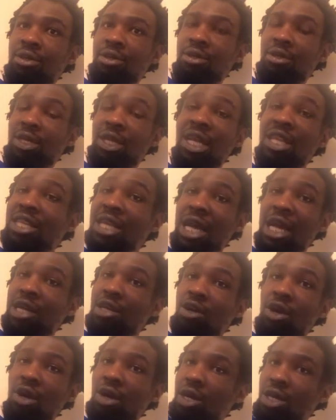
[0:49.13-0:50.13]
Because that's how
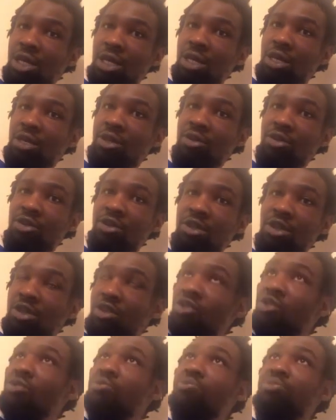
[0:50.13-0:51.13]
God is.
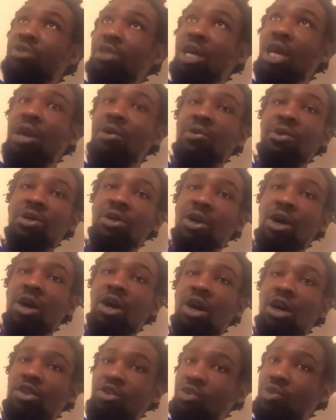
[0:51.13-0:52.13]
You playing with
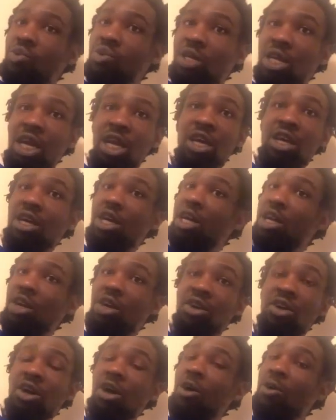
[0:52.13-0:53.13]
God, you get cut
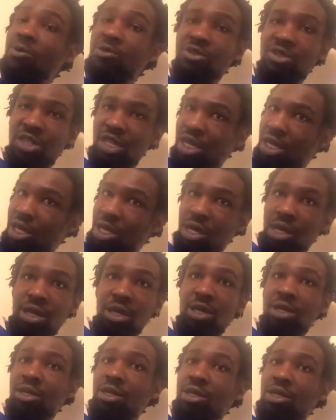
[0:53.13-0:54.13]
on all sides.
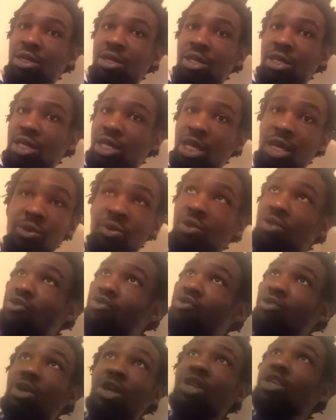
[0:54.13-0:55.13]
He would
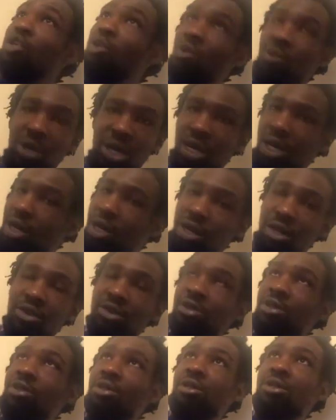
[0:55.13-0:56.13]
drill your
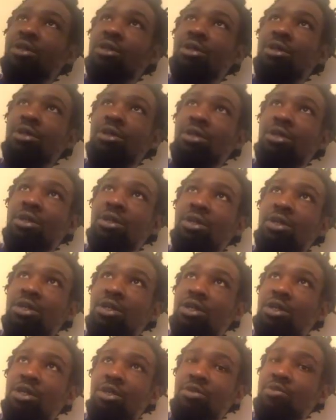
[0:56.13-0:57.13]

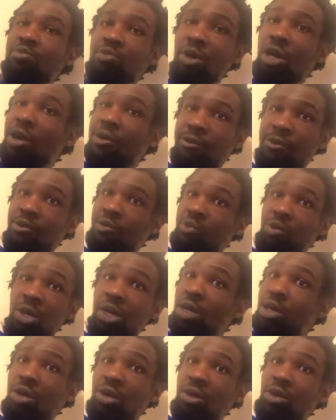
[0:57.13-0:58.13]
ass. But for
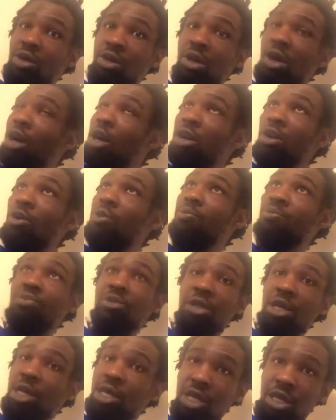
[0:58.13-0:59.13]
real, God don't
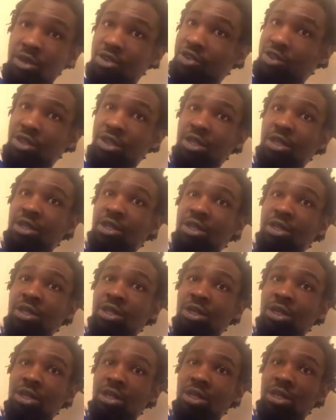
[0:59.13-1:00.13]
play that shit.
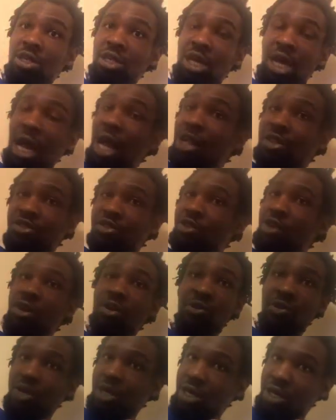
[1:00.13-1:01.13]
I
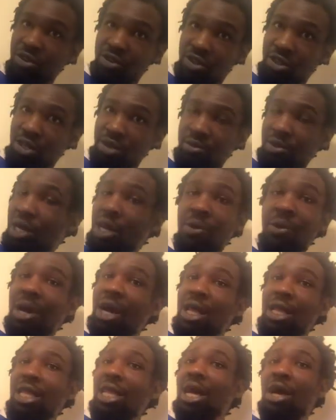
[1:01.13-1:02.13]
tolerate that shit, but that's why
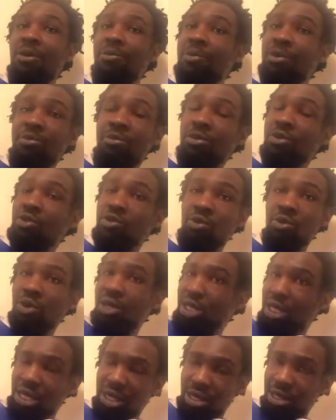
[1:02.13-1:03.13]
I allow people to do a
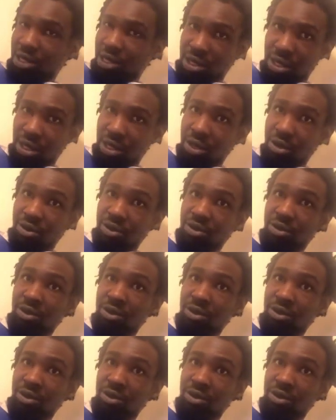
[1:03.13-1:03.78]
lot of things.